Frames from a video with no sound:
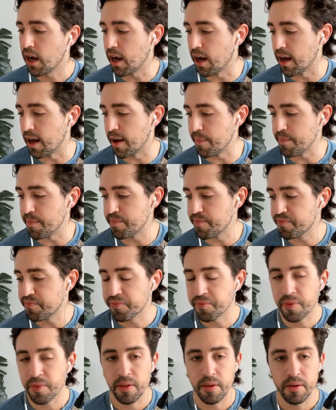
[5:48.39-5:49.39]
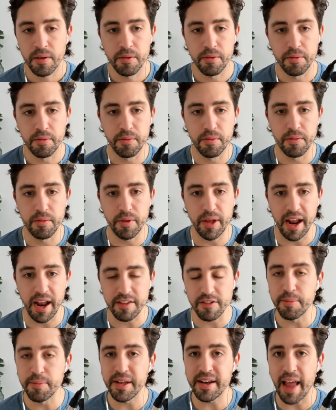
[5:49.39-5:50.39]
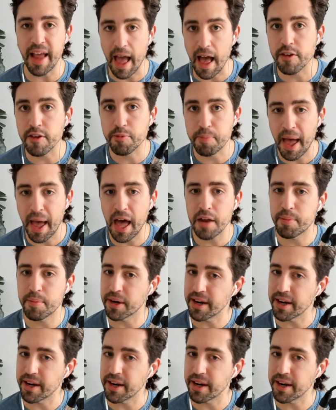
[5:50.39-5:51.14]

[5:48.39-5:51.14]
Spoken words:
It hasn't been as bad,